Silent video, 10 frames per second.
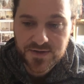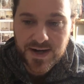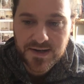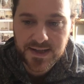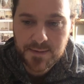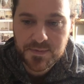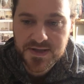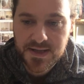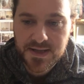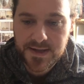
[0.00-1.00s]
surrounding
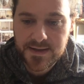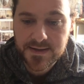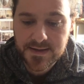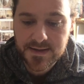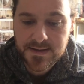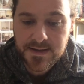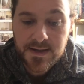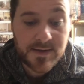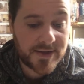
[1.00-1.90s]
leprosy means that